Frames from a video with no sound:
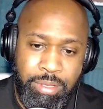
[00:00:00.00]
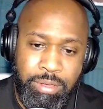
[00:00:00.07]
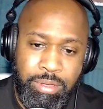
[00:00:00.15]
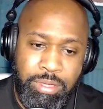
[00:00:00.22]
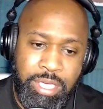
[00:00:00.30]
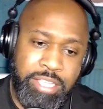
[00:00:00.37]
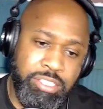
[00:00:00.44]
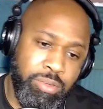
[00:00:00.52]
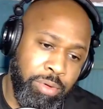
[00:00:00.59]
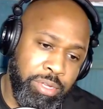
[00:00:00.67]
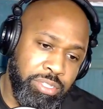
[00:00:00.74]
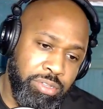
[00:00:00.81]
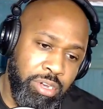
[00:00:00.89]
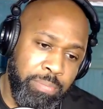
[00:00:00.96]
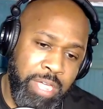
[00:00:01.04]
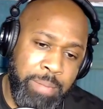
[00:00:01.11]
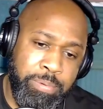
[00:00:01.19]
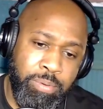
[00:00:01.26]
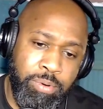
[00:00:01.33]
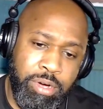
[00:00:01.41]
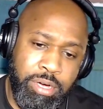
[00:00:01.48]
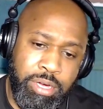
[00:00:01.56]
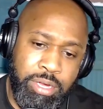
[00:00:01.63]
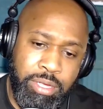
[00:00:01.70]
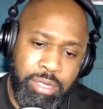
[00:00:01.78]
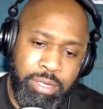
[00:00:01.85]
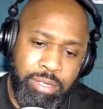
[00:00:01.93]
Okay, so what's on the paperwork
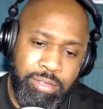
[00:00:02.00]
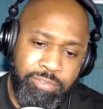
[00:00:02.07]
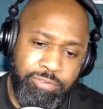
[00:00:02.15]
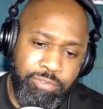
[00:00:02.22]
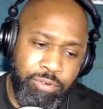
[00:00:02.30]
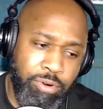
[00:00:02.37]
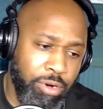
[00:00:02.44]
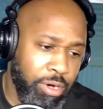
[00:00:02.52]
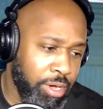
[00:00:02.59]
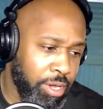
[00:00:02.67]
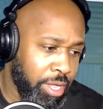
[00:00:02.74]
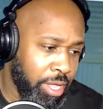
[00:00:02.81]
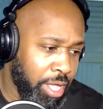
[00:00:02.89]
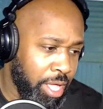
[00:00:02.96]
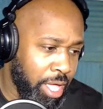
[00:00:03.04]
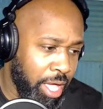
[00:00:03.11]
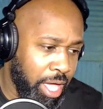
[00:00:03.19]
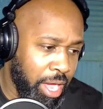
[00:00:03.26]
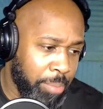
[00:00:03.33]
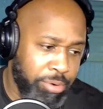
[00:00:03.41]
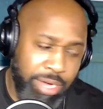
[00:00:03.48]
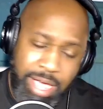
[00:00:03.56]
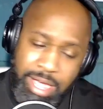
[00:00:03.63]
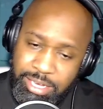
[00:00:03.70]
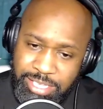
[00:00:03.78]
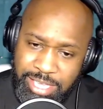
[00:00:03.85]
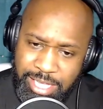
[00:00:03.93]
for
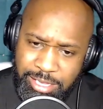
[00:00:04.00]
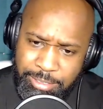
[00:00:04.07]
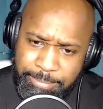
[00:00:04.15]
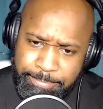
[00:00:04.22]
Breonna Taylor?